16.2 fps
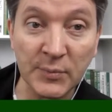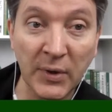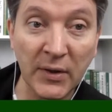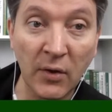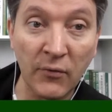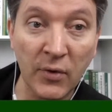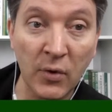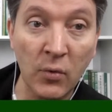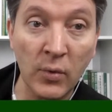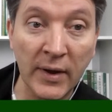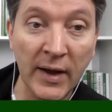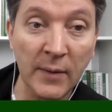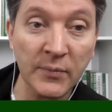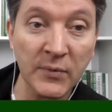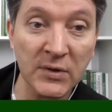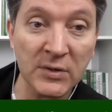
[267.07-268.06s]
He's
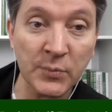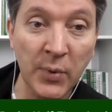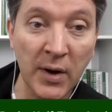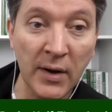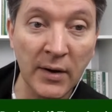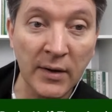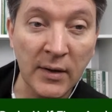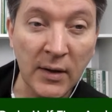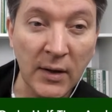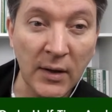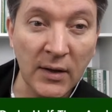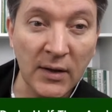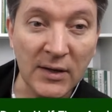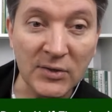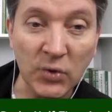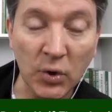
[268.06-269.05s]
orchestrated this game.
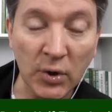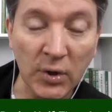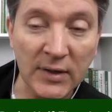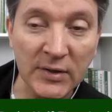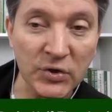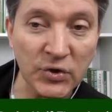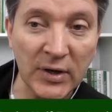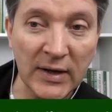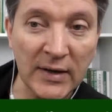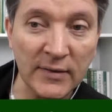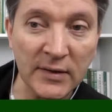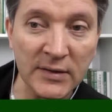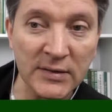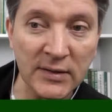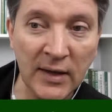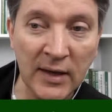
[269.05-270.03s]
Celtic have
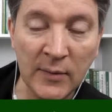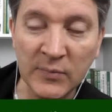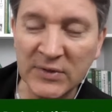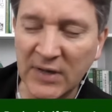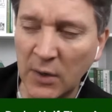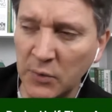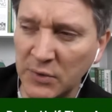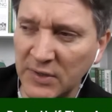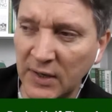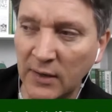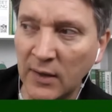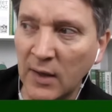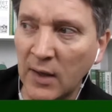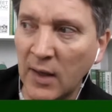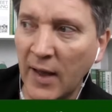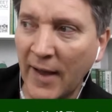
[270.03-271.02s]
been on, as I said
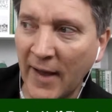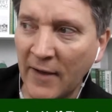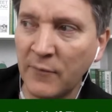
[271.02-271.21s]
before,